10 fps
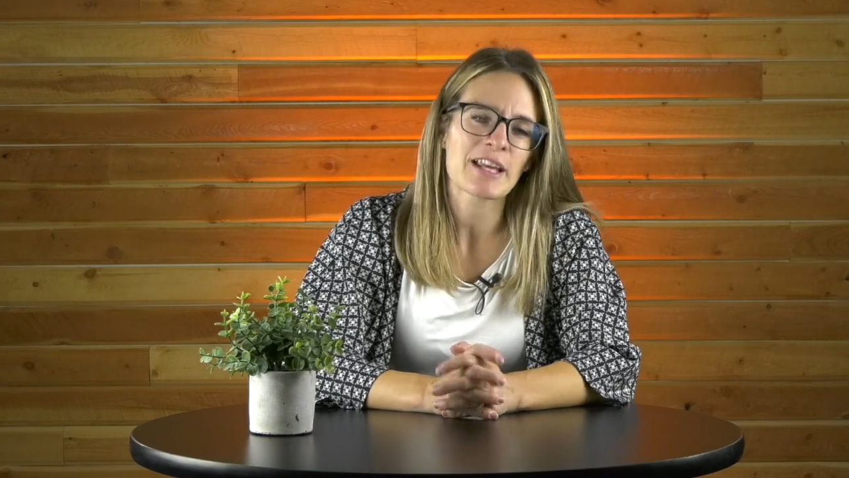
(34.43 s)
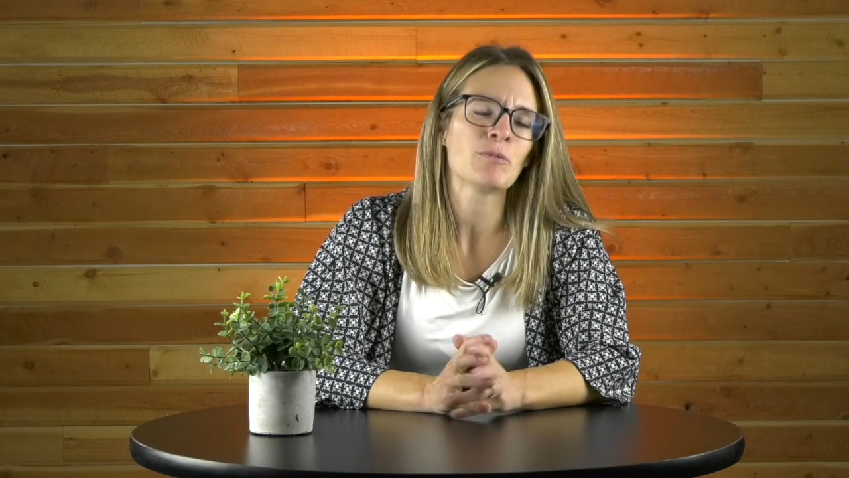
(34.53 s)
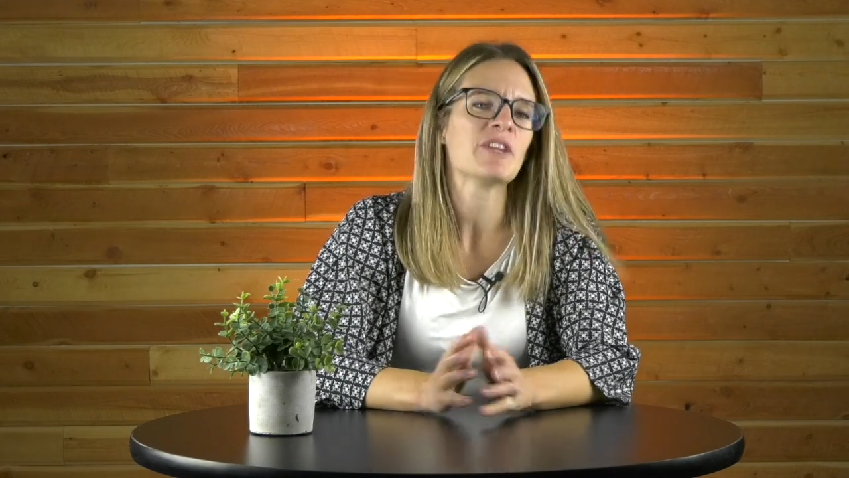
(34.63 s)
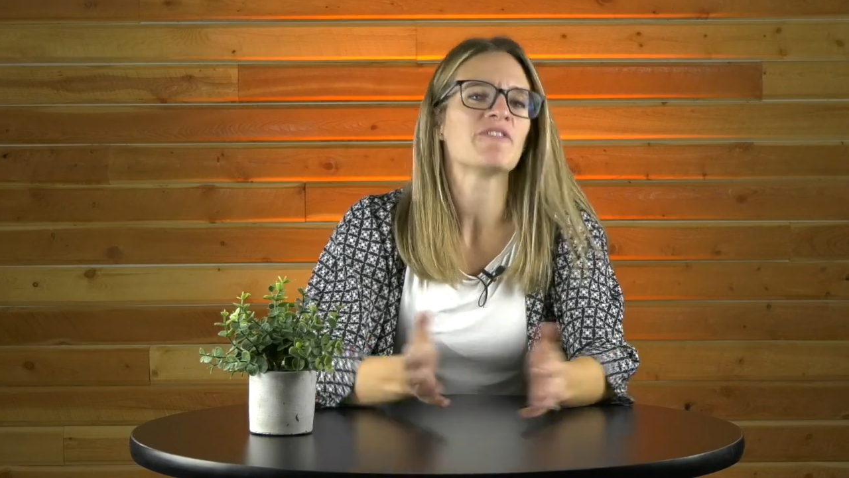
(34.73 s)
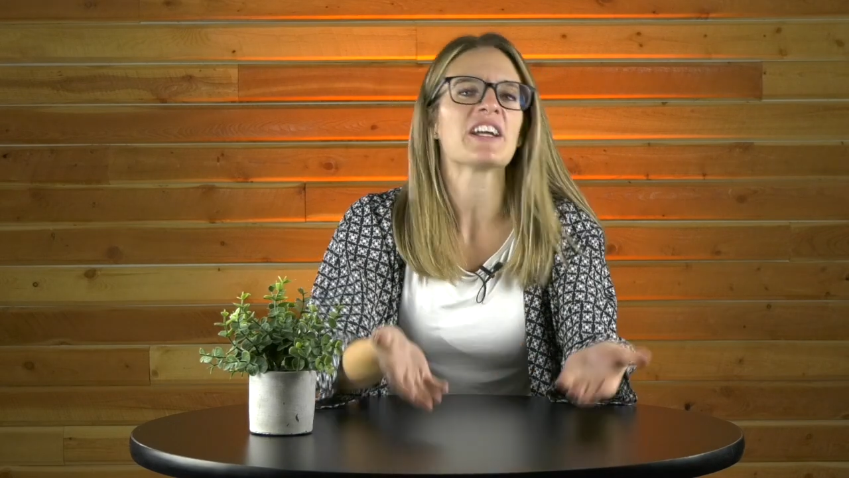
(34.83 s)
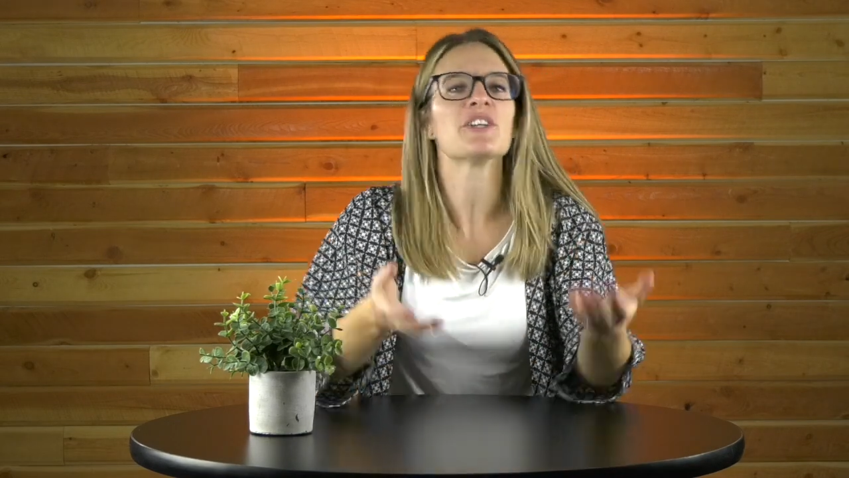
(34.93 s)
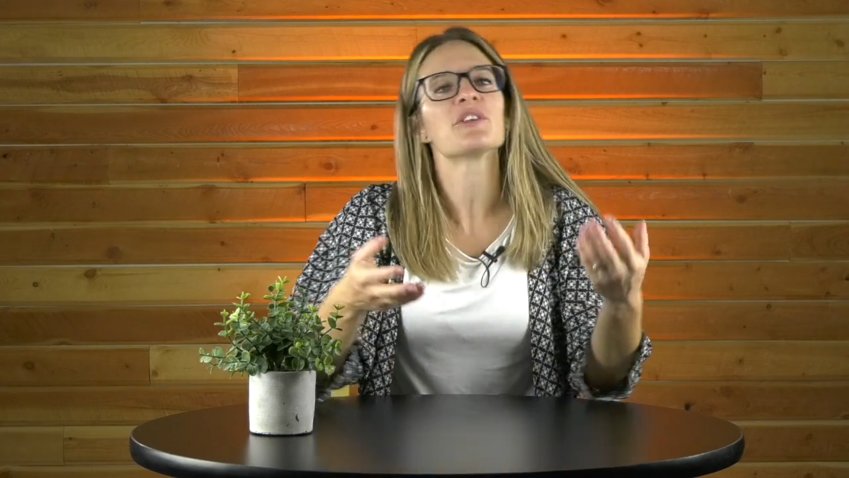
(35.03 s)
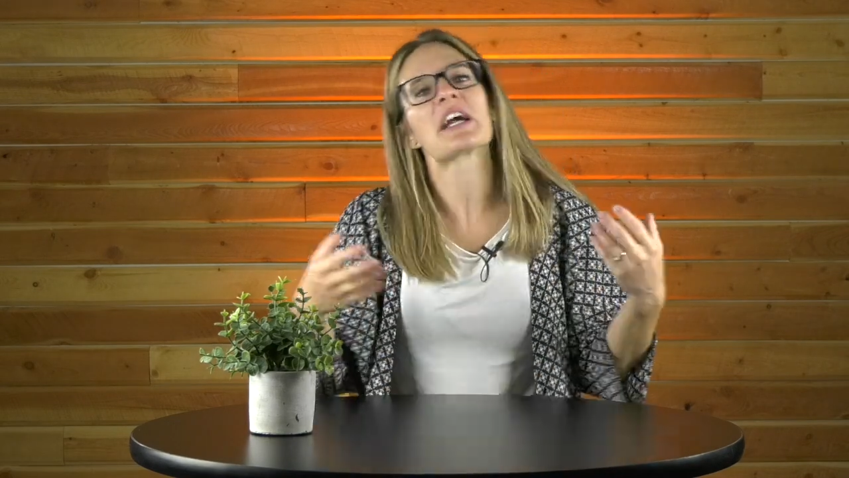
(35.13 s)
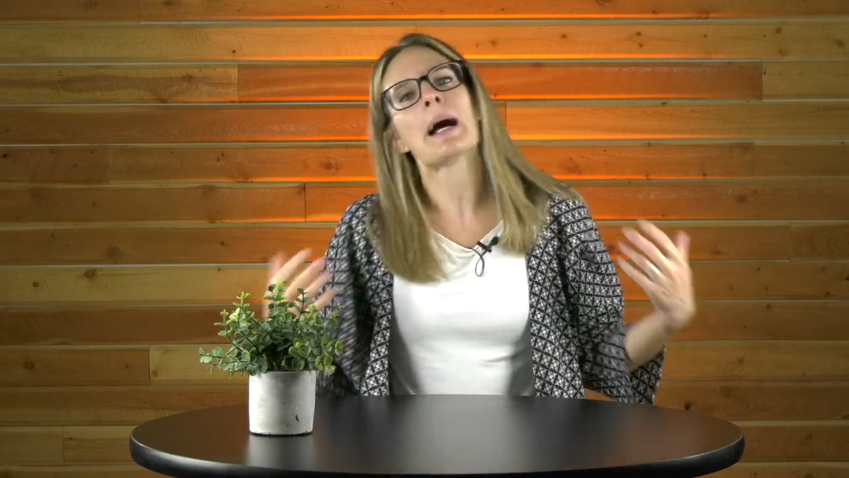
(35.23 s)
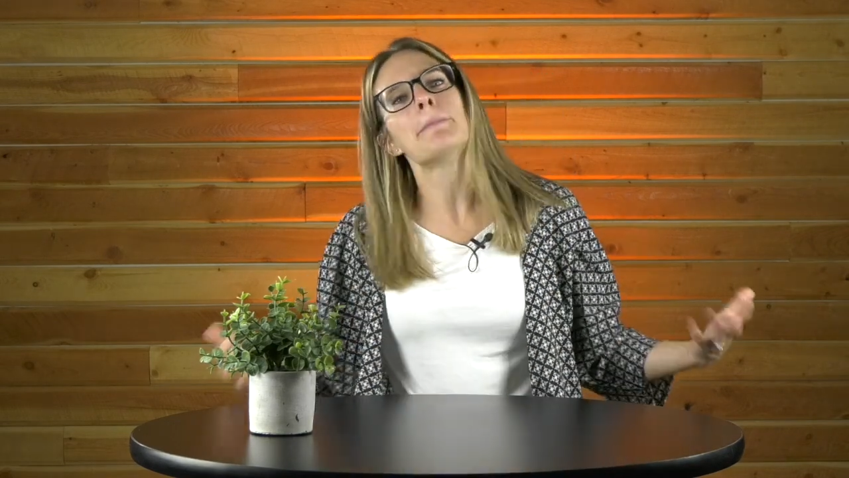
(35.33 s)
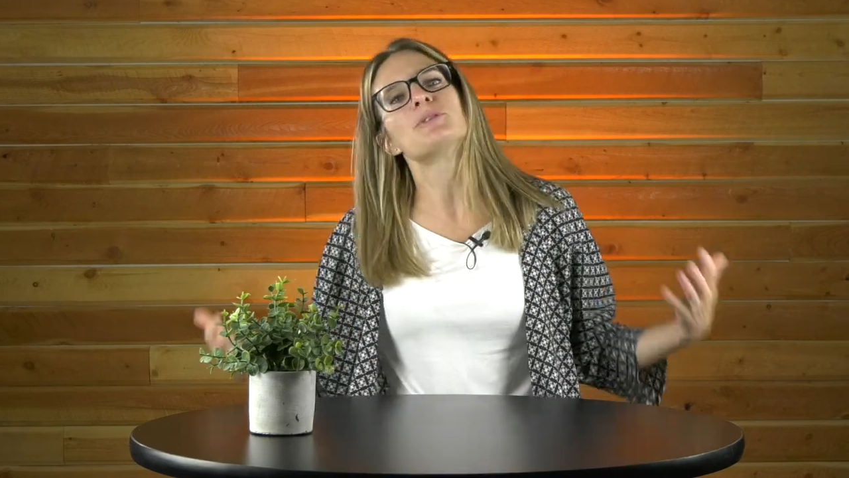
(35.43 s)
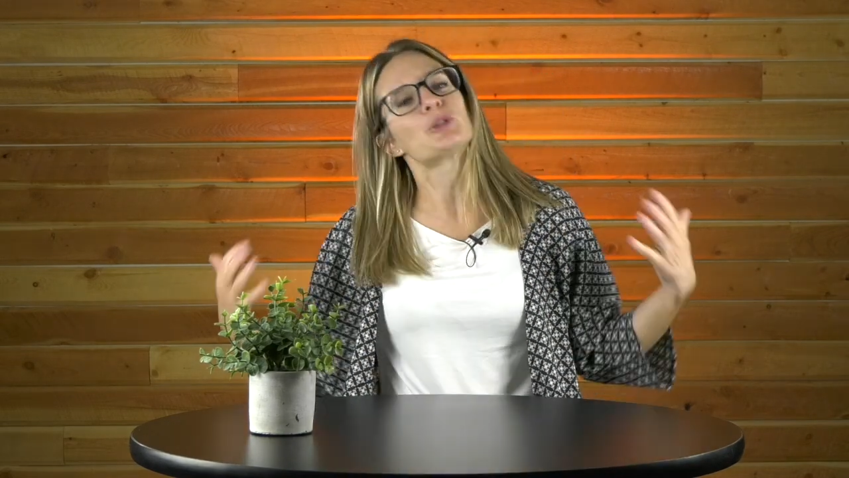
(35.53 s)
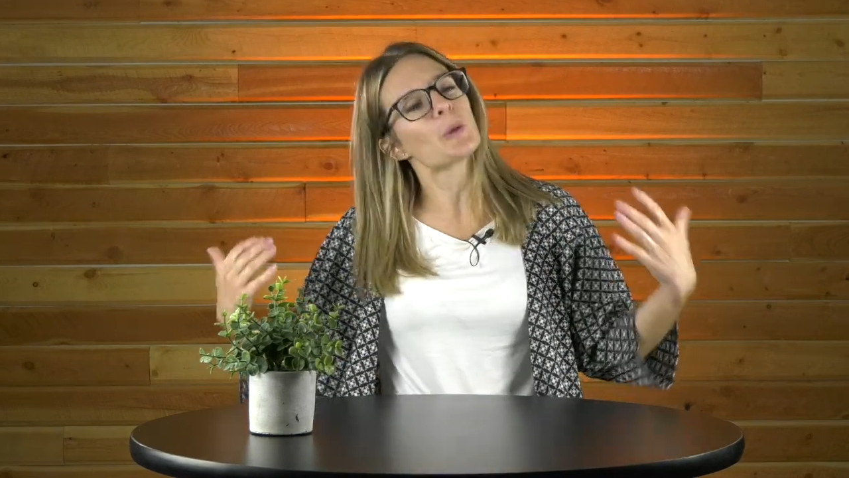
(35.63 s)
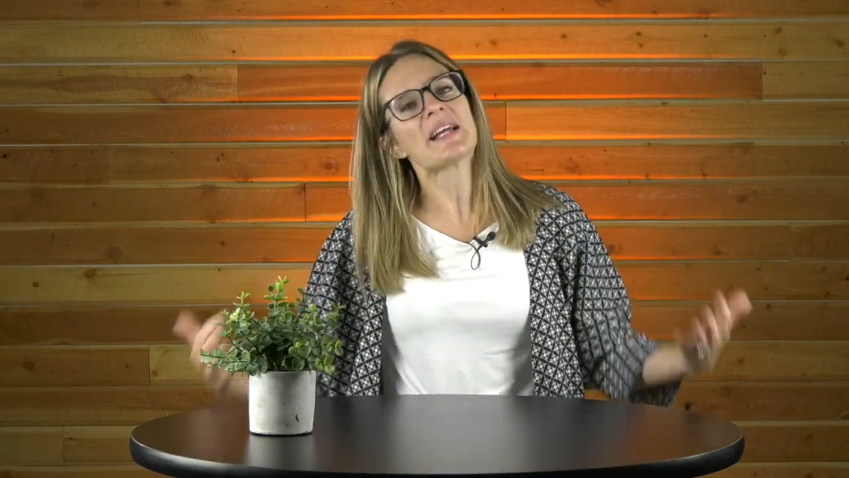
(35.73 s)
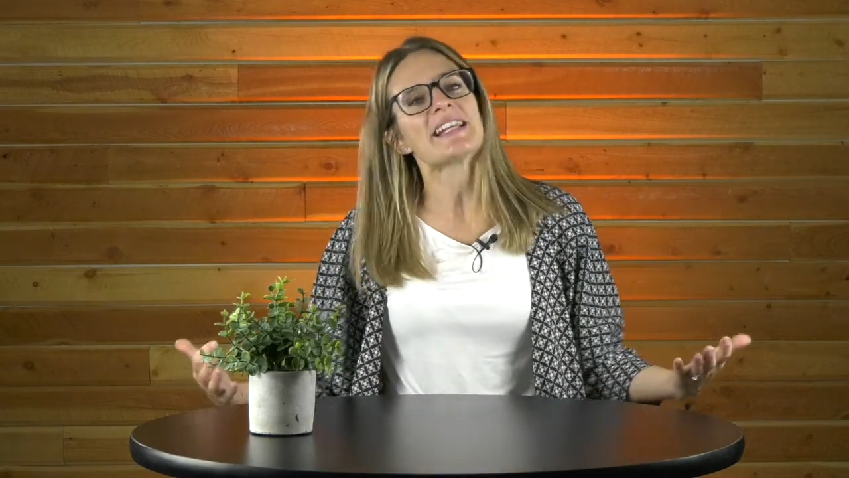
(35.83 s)
and we invite you to come
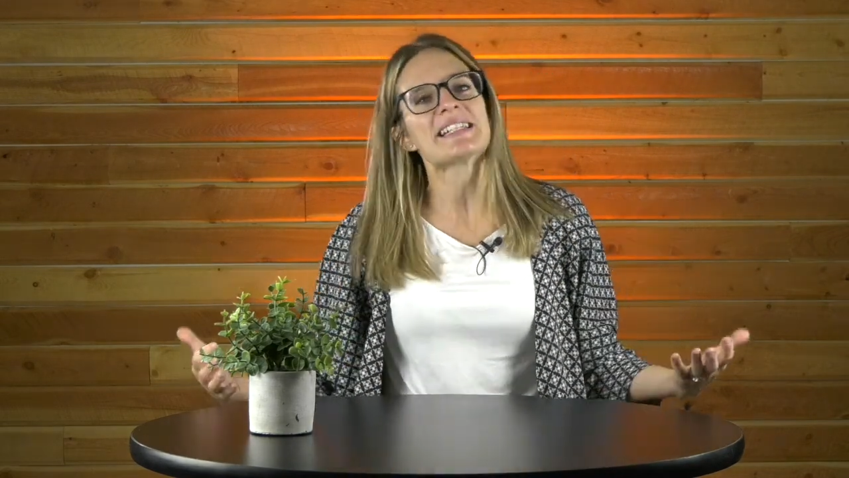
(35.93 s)
join